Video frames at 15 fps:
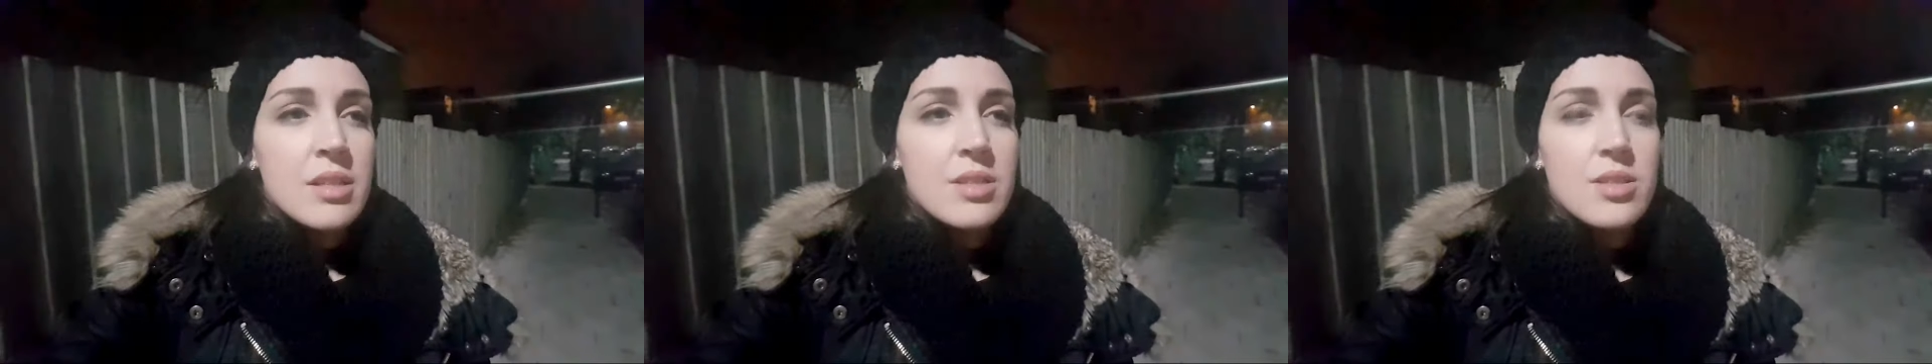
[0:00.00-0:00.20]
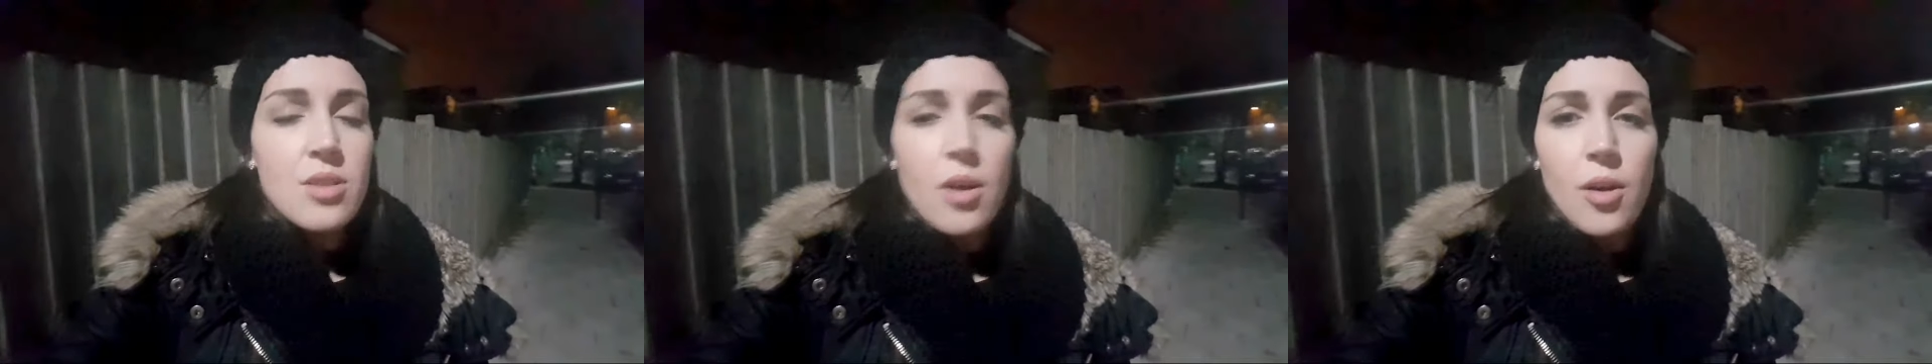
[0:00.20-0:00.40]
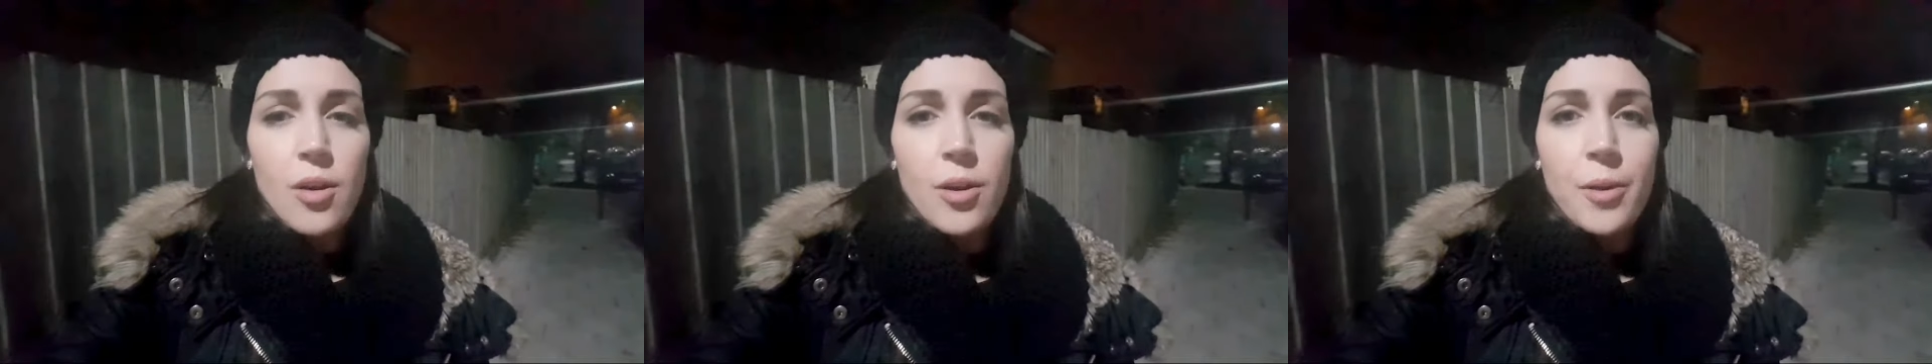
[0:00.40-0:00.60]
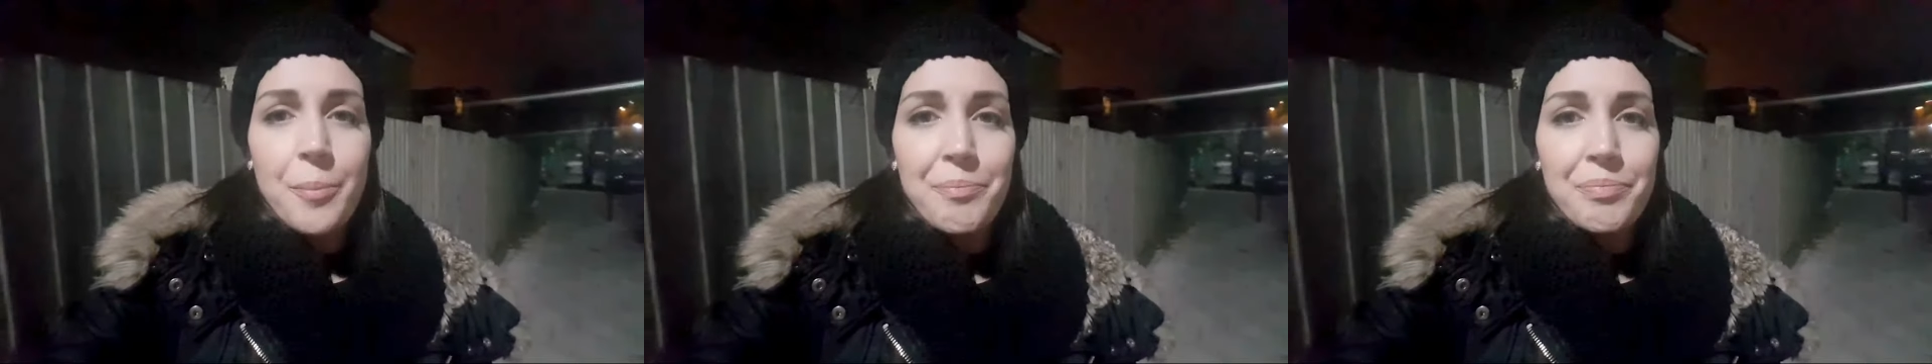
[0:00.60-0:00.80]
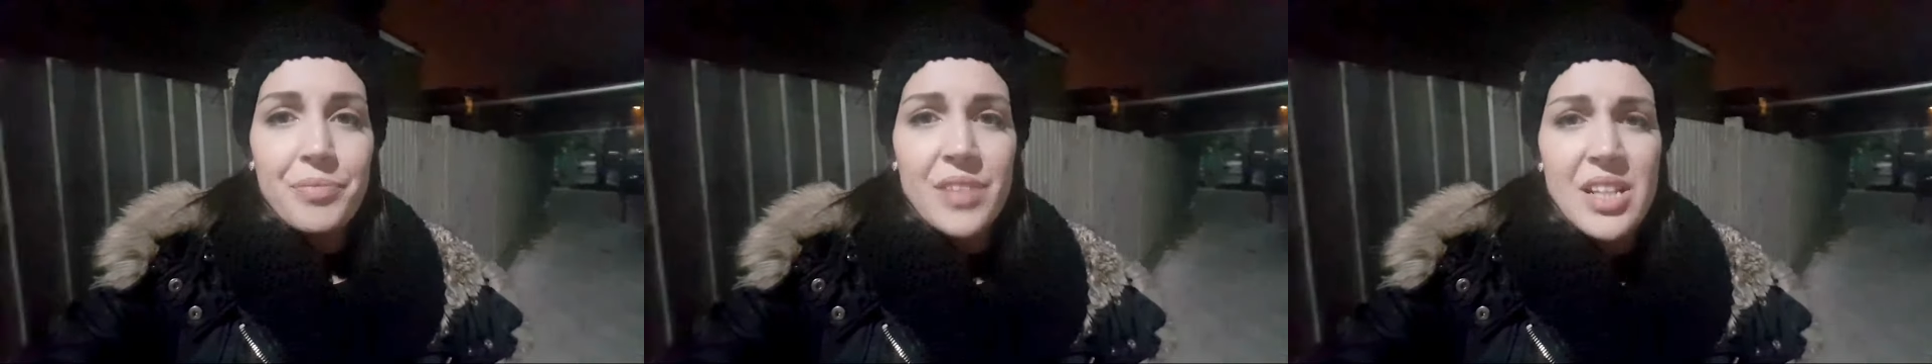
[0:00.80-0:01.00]
So
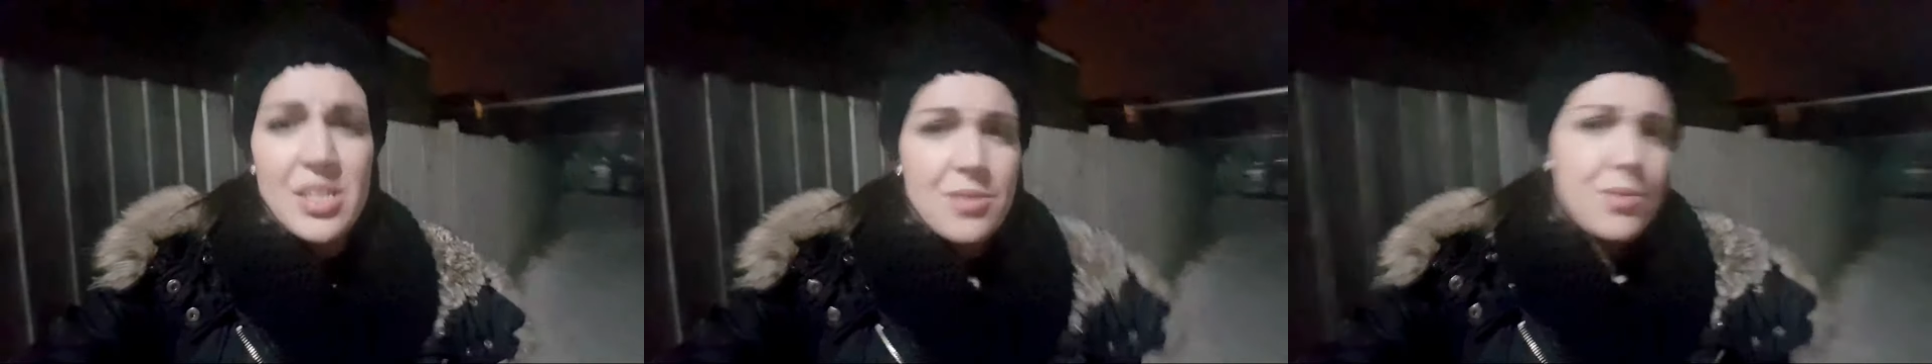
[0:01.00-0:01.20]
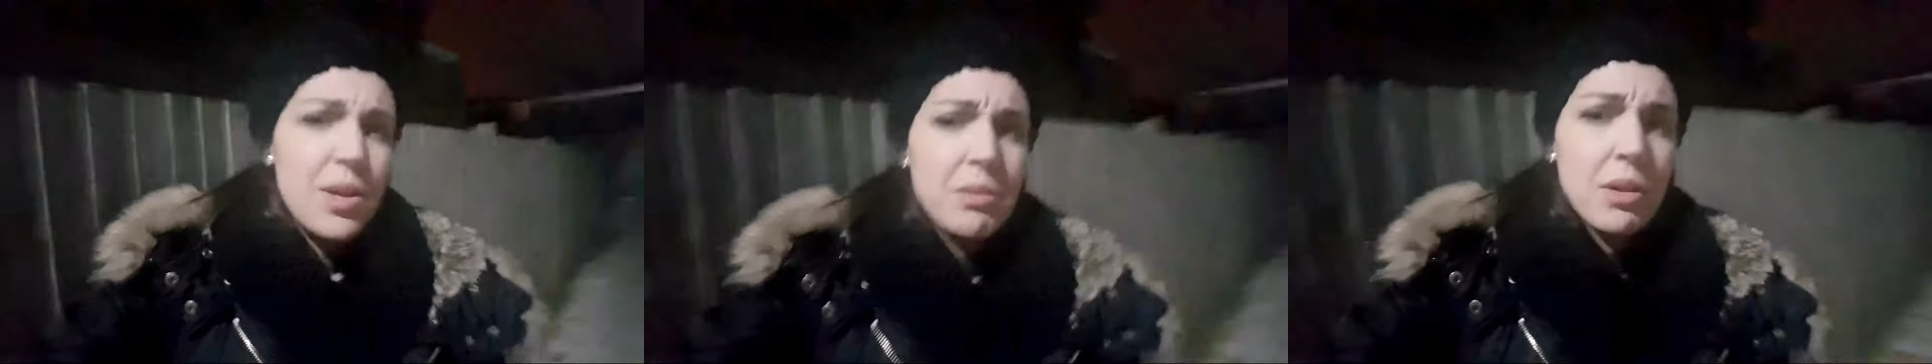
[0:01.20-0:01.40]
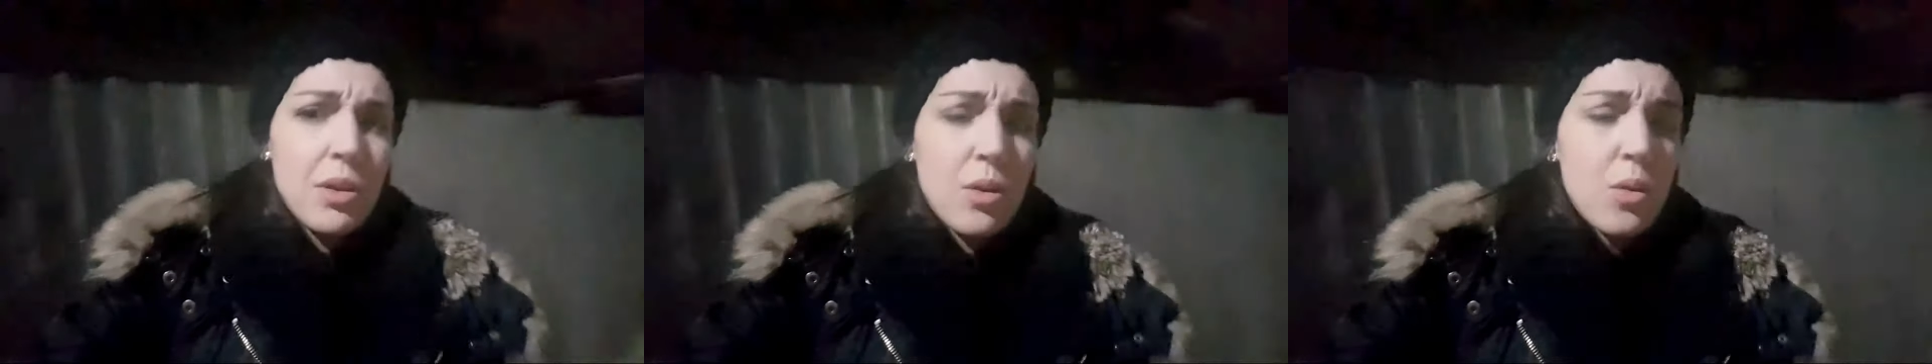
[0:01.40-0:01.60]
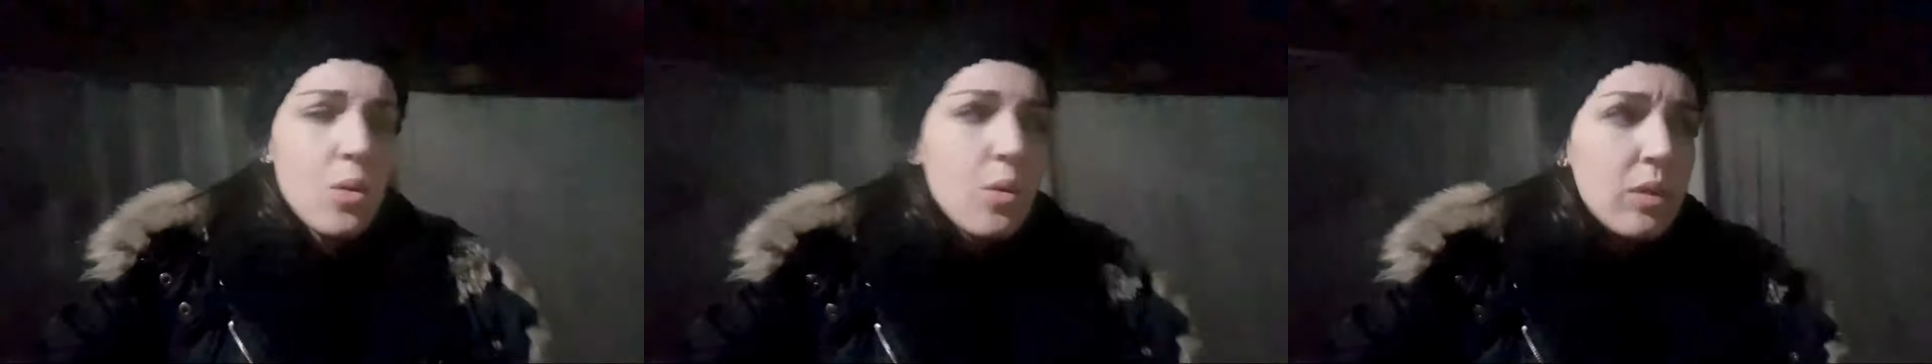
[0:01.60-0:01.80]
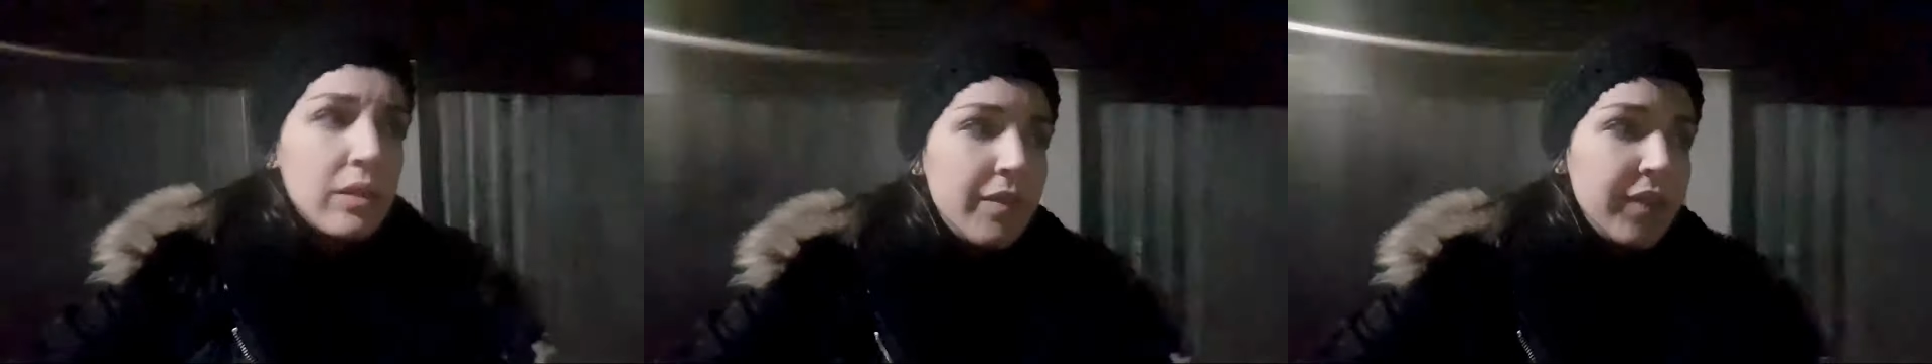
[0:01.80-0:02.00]
it's very cool,
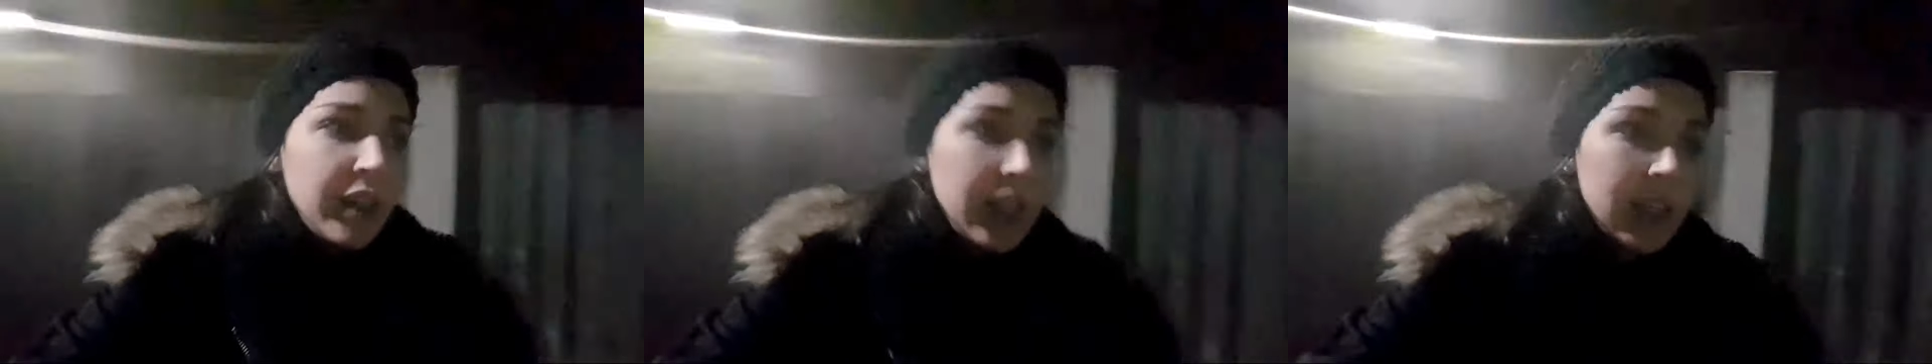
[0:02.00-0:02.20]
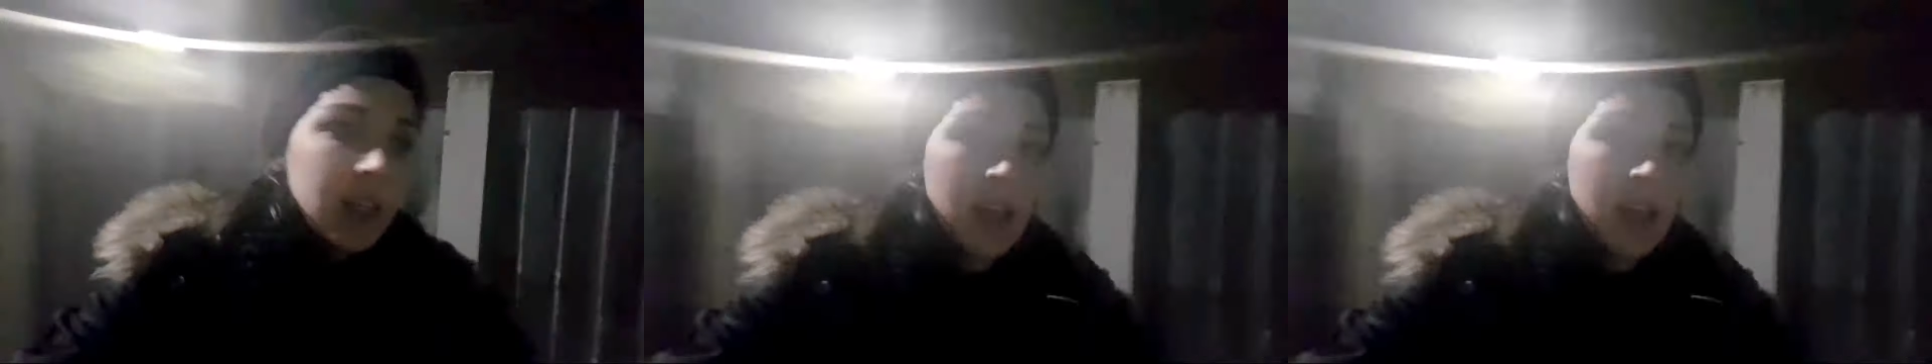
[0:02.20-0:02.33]
I think.